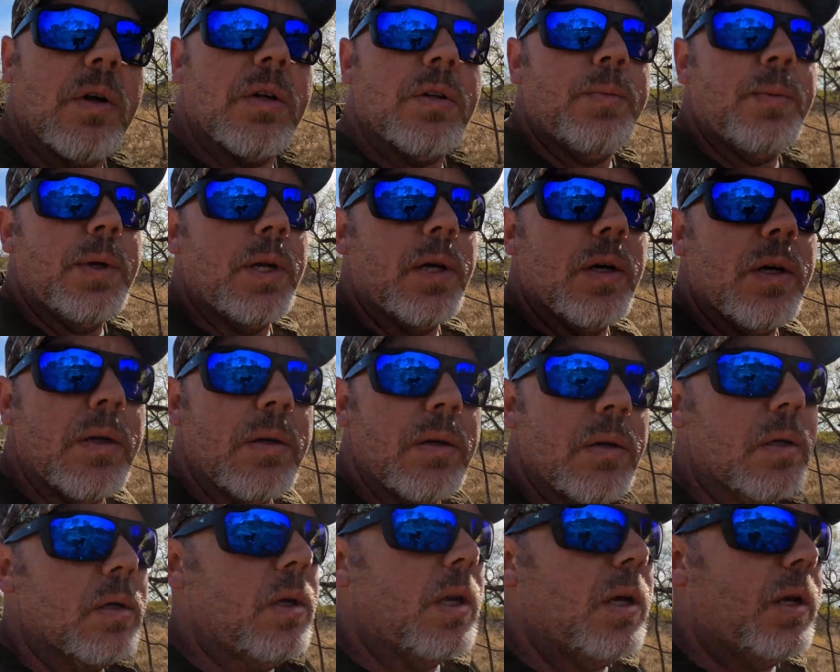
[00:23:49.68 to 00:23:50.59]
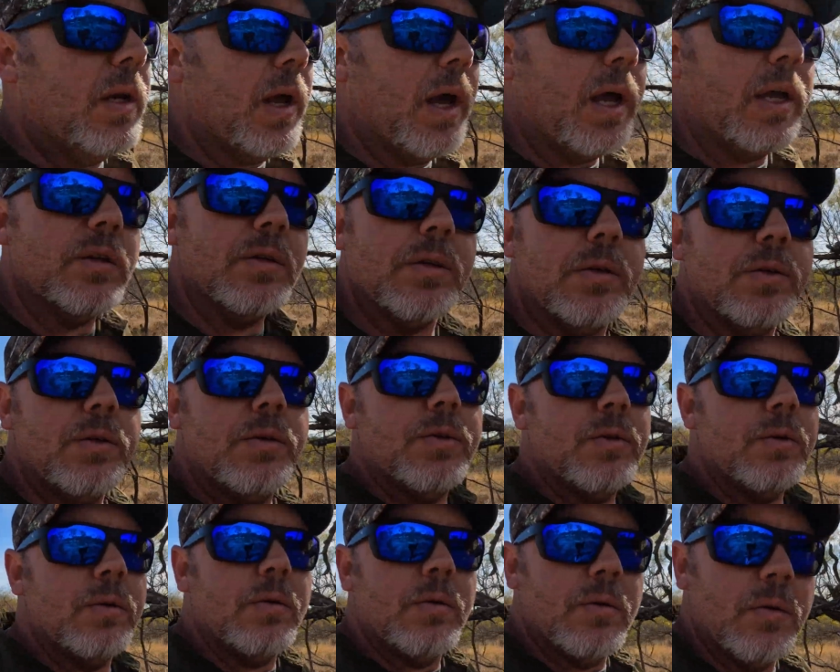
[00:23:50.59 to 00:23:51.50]
it's been a nice little
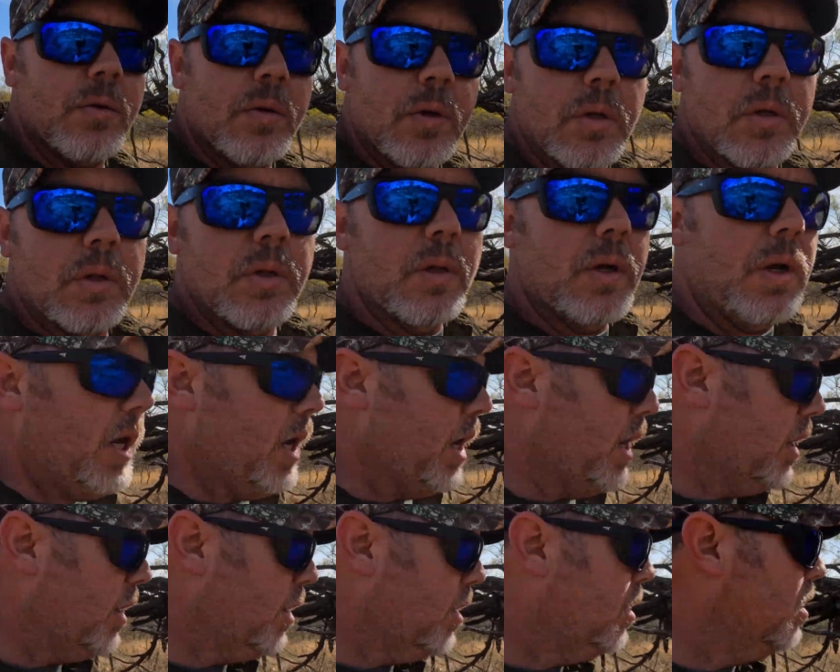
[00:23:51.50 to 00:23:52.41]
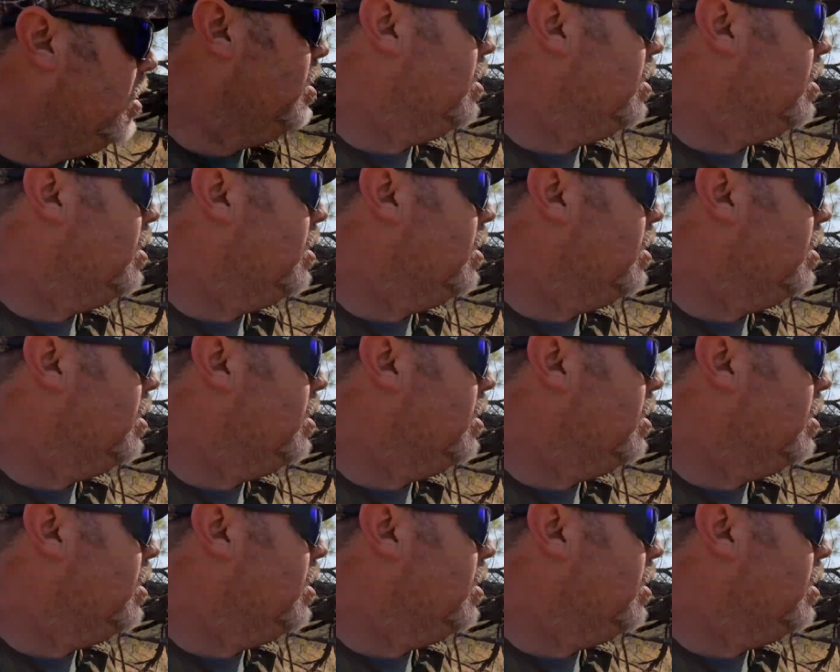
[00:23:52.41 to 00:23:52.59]
hike.